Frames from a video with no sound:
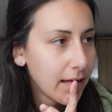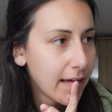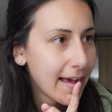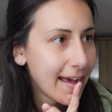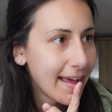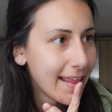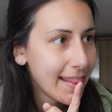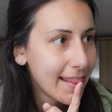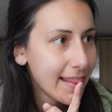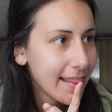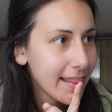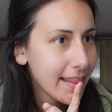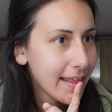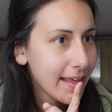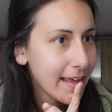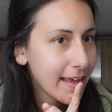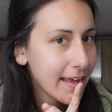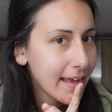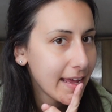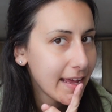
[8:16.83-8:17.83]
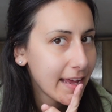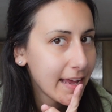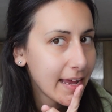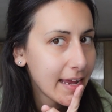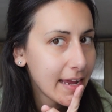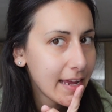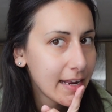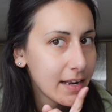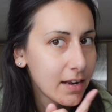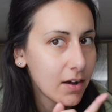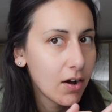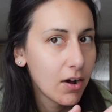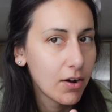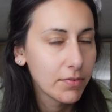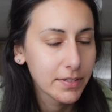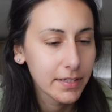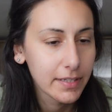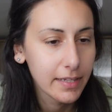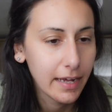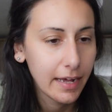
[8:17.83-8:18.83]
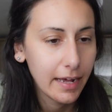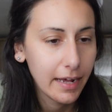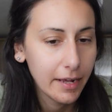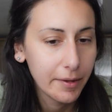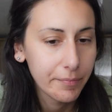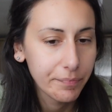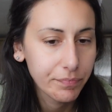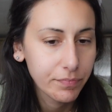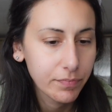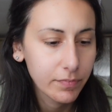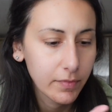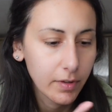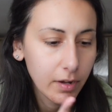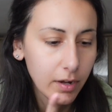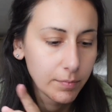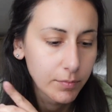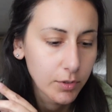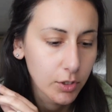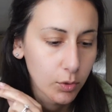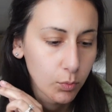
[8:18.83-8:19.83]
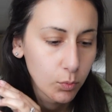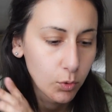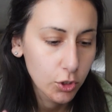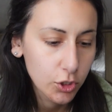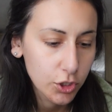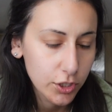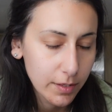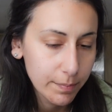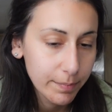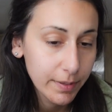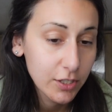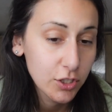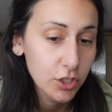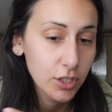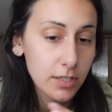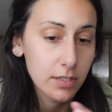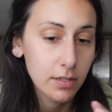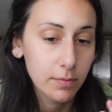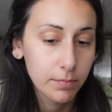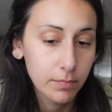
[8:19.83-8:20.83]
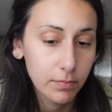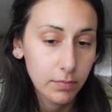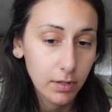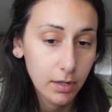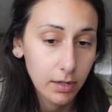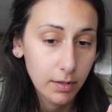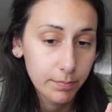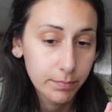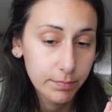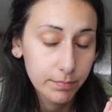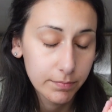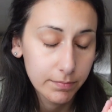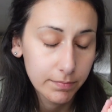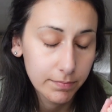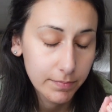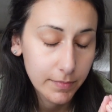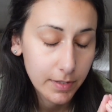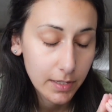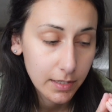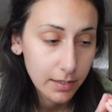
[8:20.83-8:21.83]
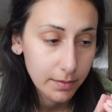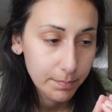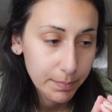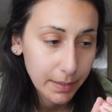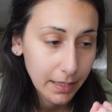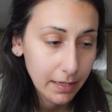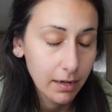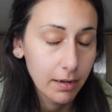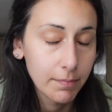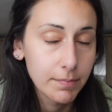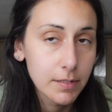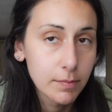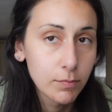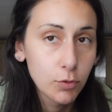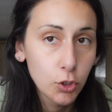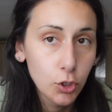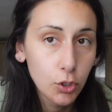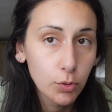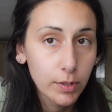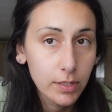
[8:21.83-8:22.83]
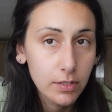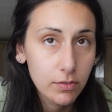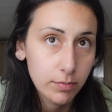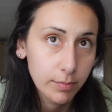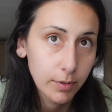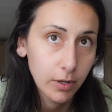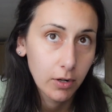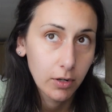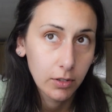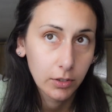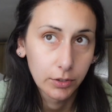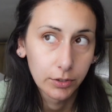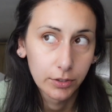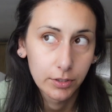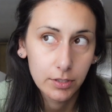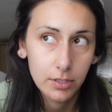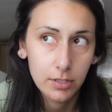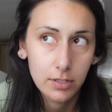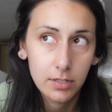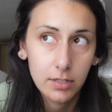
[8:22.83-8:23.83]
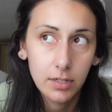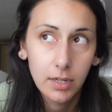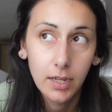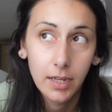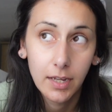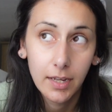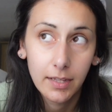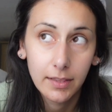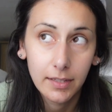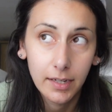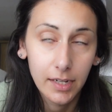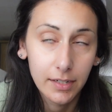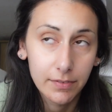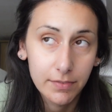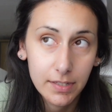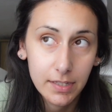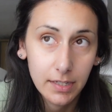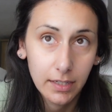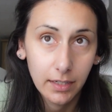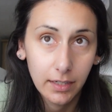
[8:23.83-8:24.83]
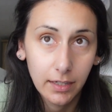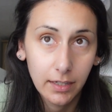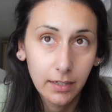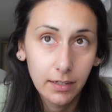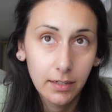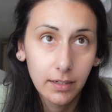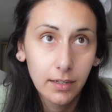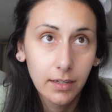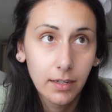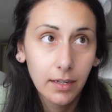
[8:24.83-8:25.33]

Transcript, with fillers: And then after that, I'm gonna wash their bed sheets. I'm, I'm gonna pick up some new ones from Argos that I've seen